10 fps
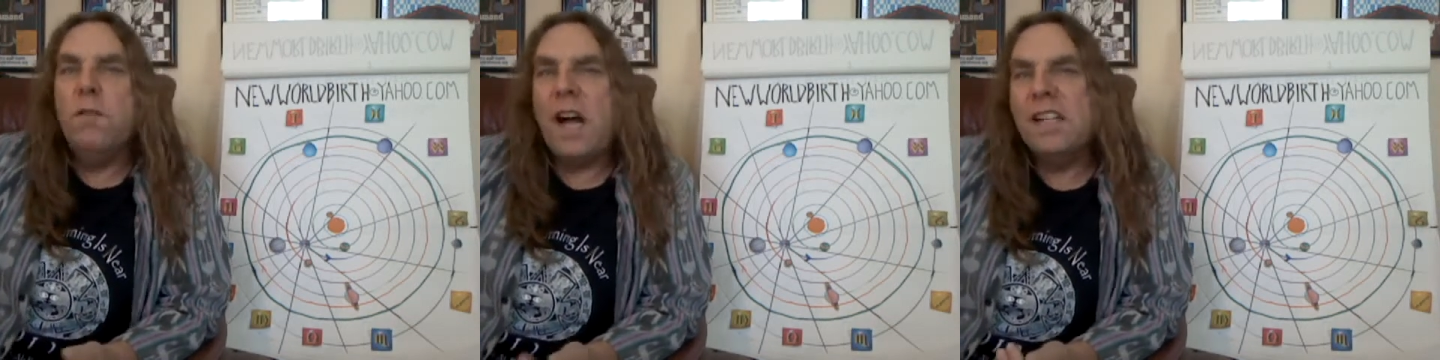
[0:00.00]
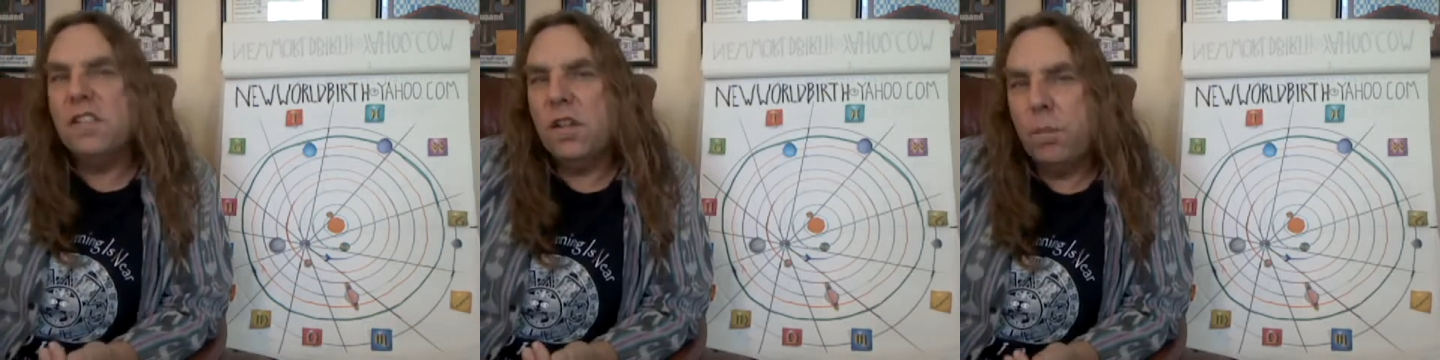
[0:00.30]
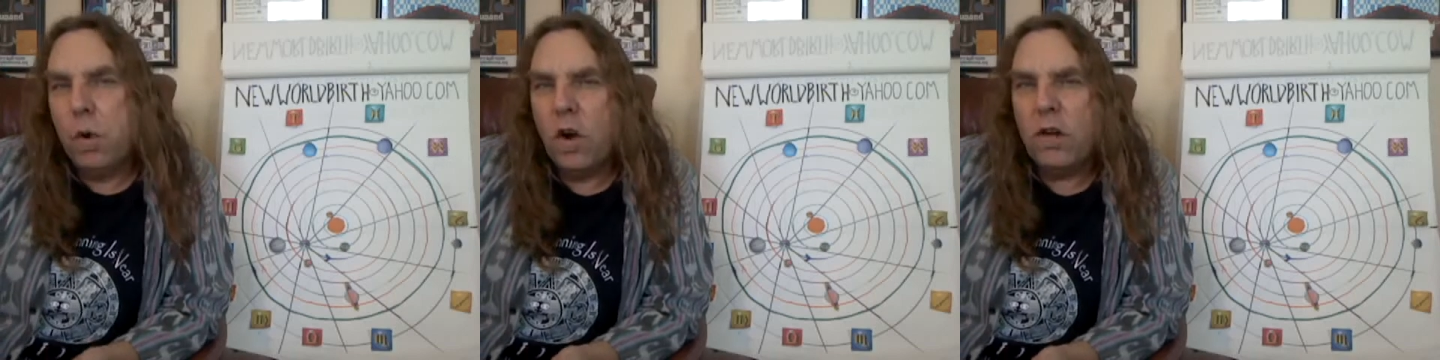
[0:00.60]
finds
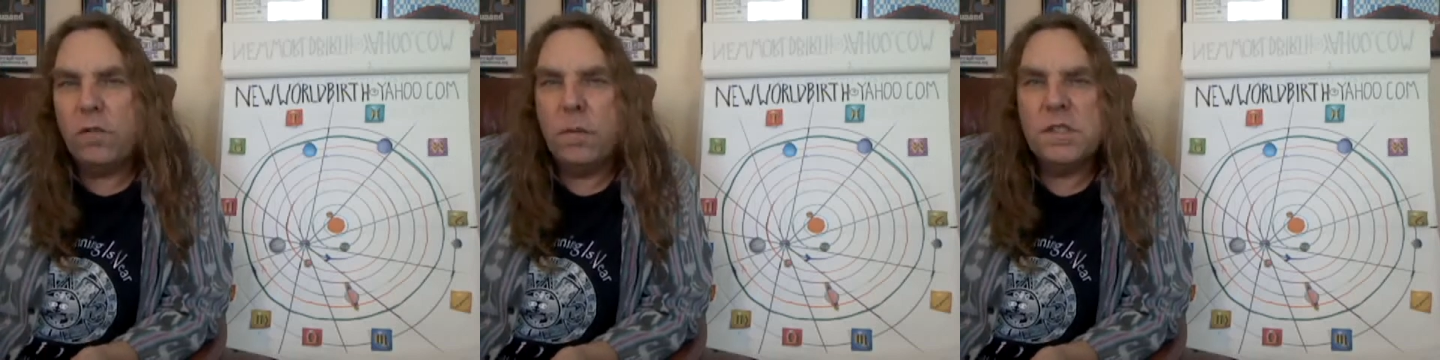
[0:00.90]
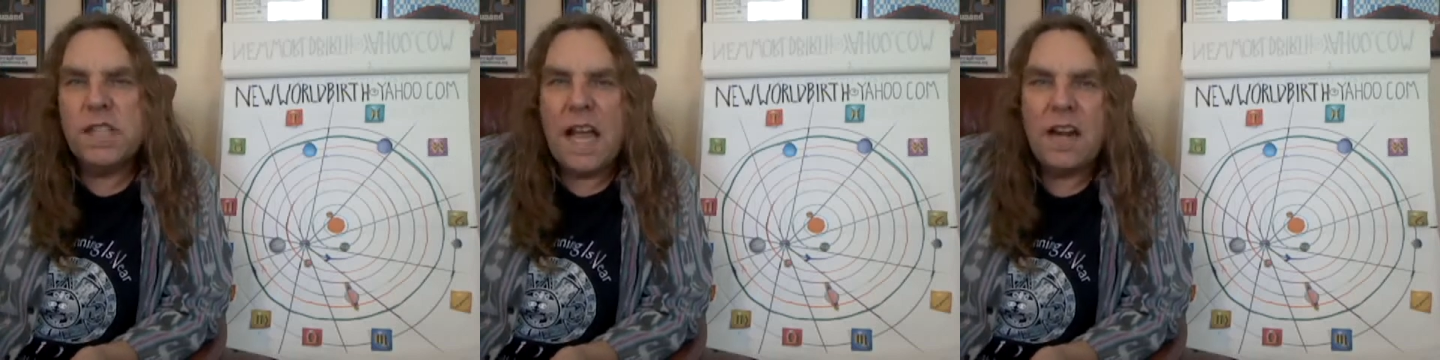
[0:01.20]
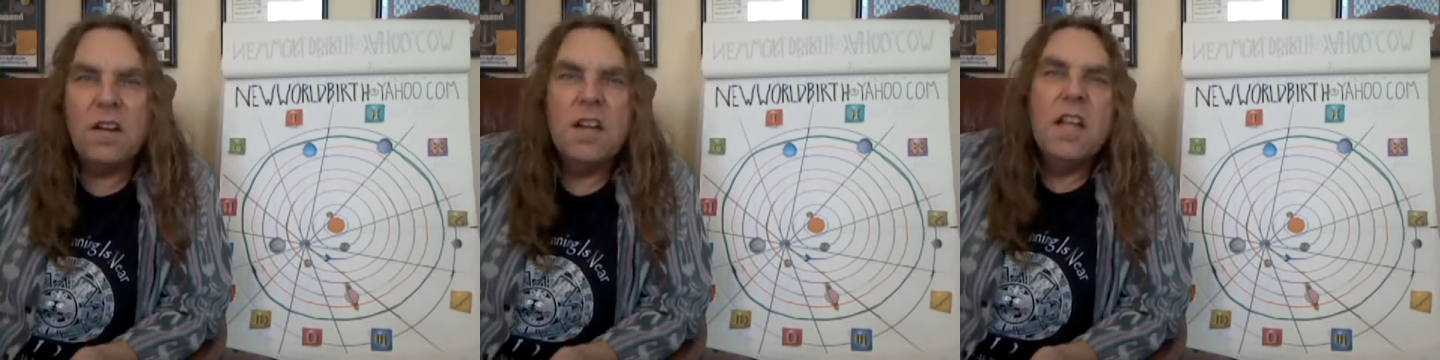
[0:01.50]
support from
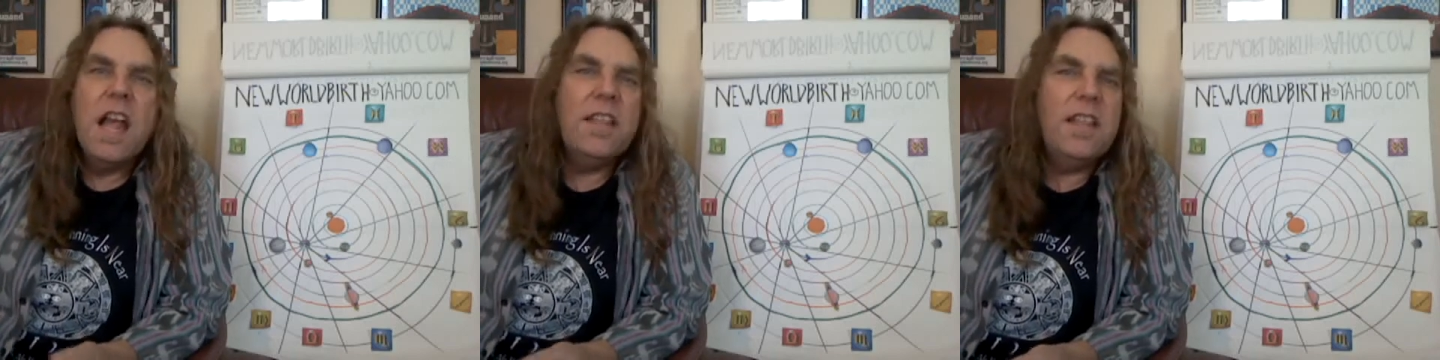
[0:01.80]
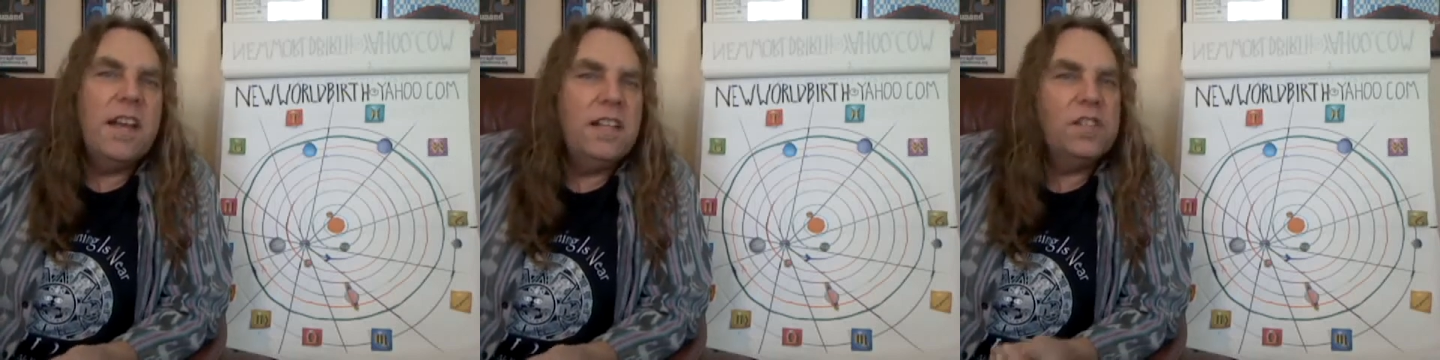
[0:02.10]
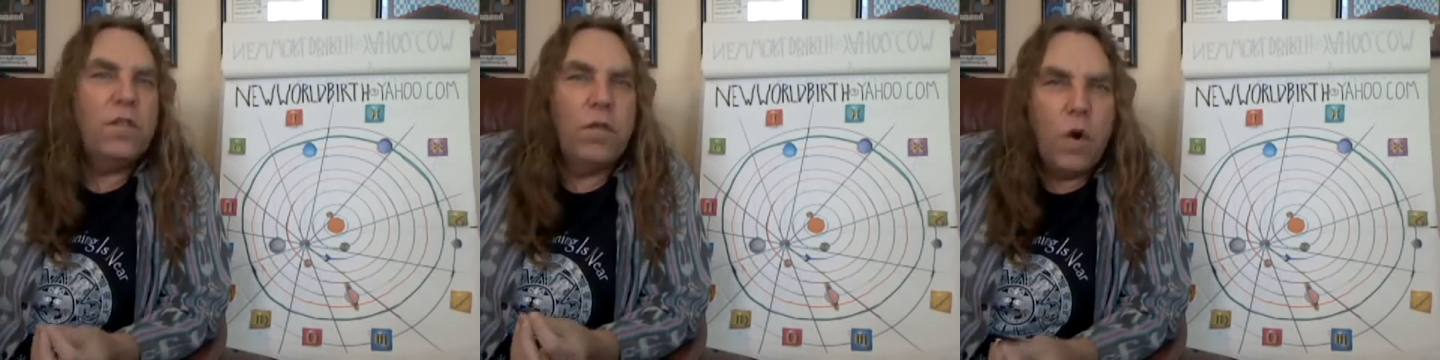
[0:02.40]
Saturn and then
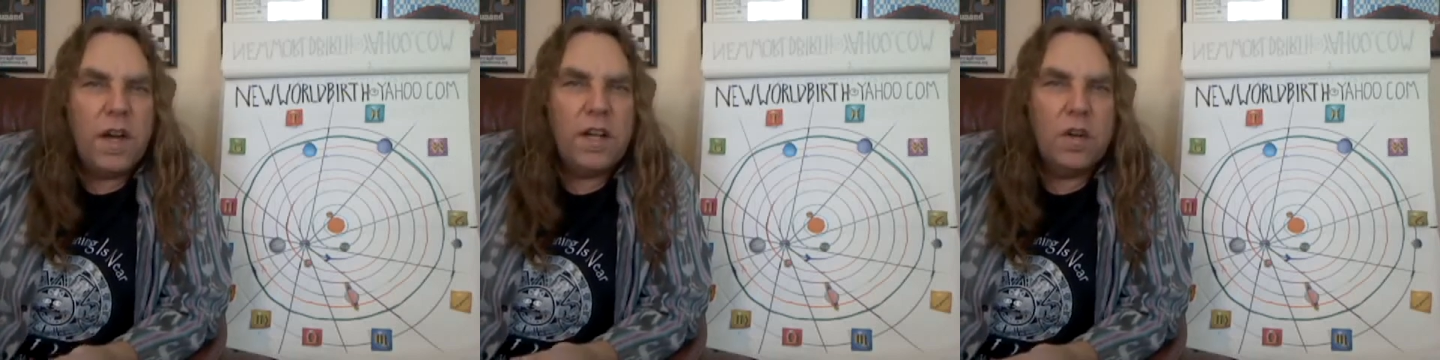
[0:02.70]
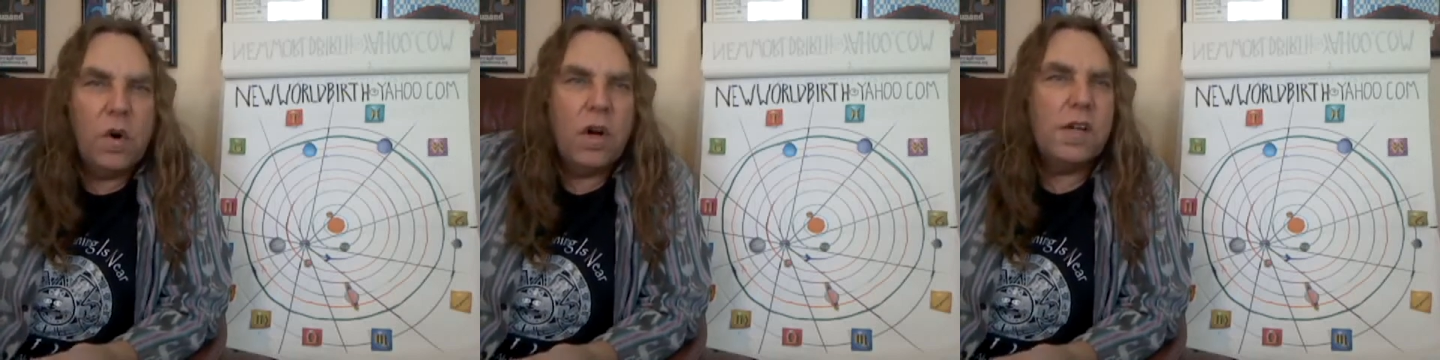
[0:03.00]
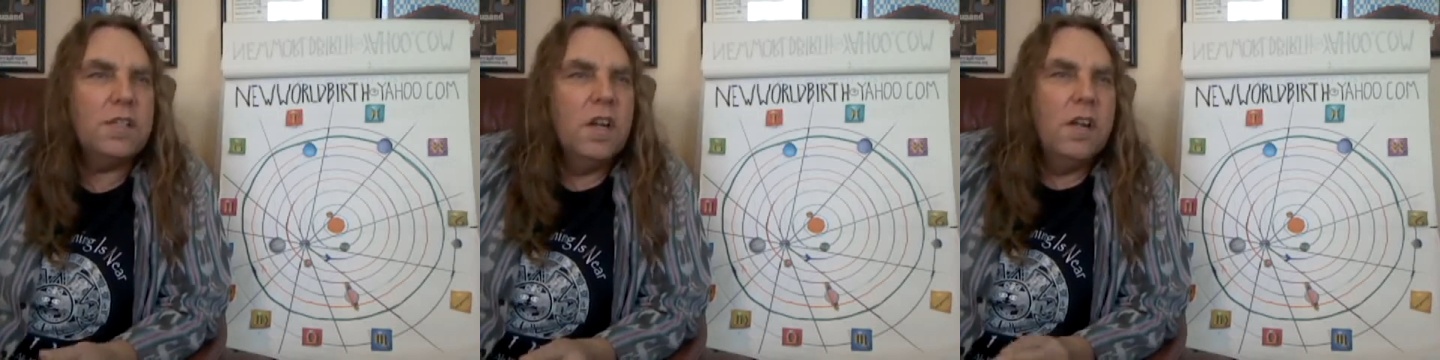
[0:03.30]
is void of
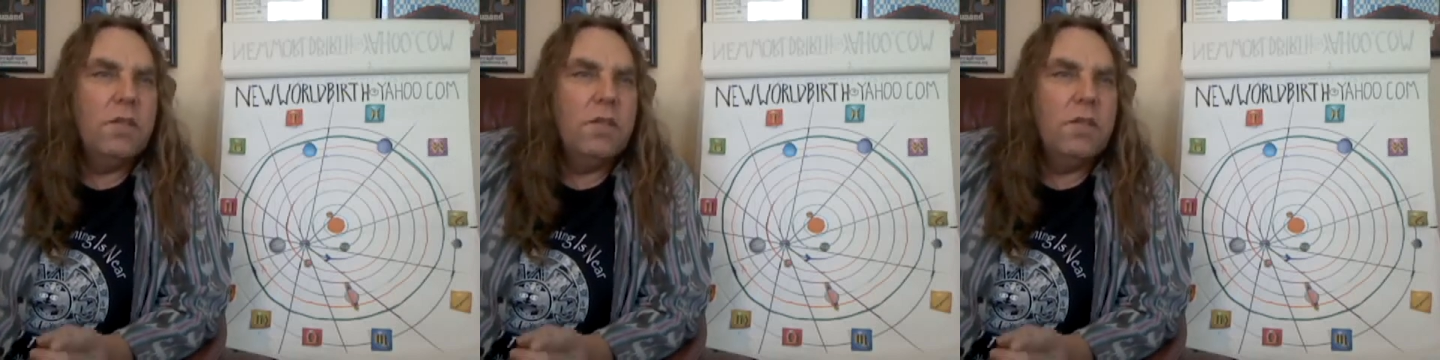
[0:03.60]
course